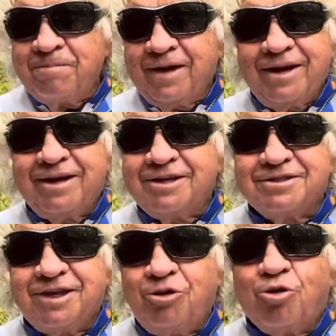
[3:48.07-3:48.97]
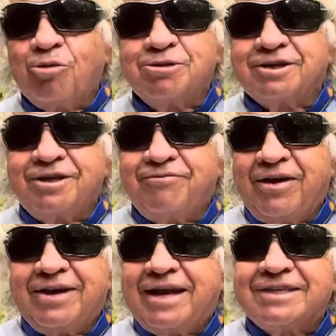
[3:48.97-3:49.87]
he does enormously
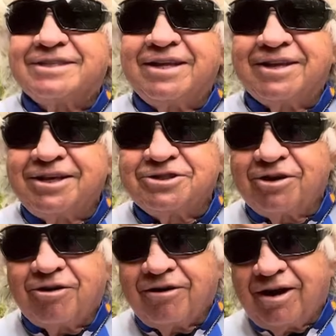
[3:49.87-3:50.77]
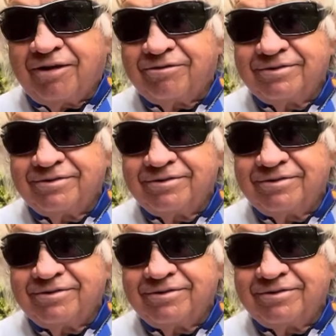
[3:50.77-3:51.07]
fantastic things in our life.